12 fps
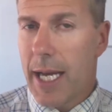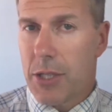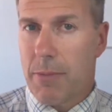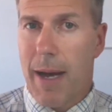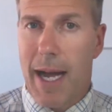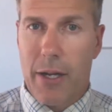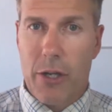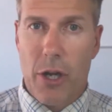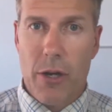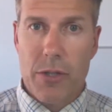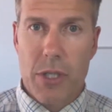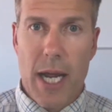as the market
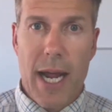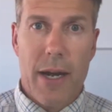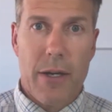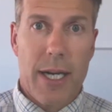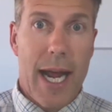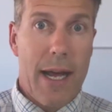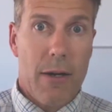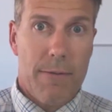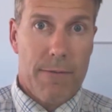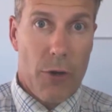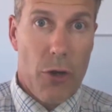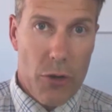goes down, and how
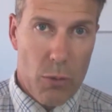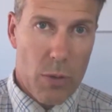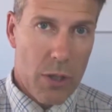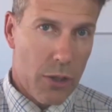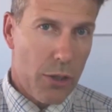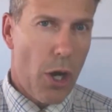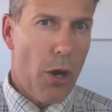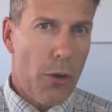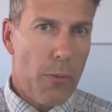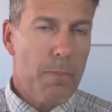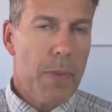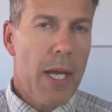further will it
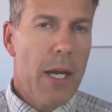go.